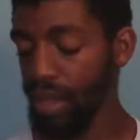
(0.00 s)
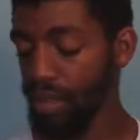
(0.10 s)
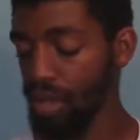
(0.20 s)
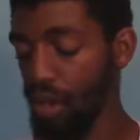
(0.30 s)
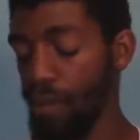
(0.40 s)

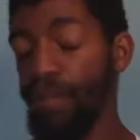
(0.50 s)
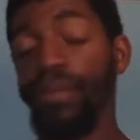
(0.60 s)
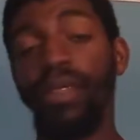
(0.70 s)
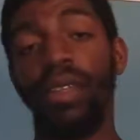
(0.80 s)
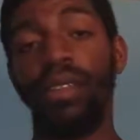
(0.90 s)
So
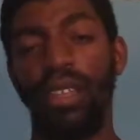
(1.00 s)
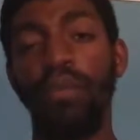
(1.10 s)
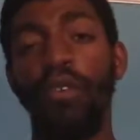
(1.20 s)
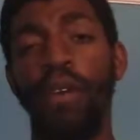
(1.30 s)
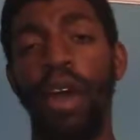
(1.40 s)

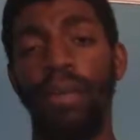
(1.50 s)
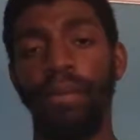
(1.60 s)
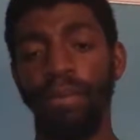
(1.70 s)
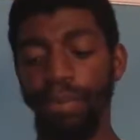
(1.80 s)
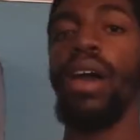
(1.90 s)
let's move on.
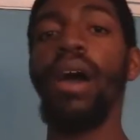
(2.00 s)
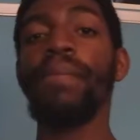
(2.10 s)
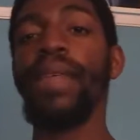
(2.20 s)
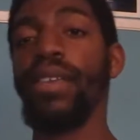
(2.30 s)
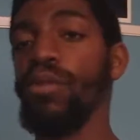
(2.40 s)

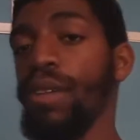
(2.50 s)
Up next,